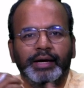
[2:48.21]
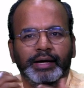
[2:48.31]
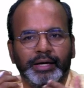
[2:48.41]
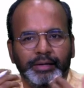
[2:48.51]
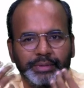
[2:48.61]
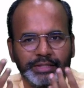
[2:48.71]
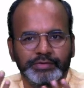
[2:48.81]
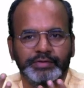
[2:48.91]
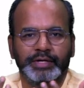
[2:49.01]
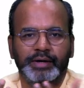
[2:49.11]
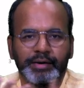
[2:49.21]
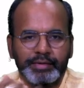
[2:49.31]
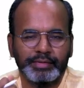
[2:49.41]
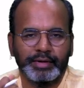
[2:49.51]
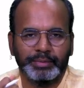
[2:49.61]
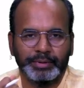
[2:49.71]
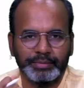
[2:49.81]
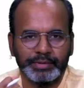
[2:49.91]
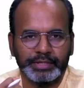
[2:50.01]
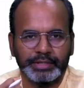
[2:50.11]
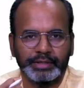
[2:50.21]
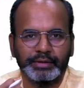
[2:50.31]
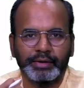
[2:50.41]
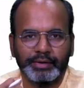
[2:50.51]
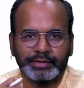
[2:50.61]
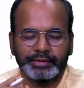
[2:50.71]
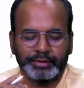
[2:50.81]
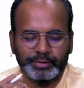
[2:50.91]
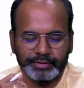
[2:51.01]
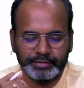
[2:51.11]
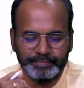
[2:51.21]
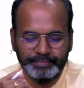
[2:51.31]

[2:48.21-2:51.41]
uh, but this is the content that we will see across the course.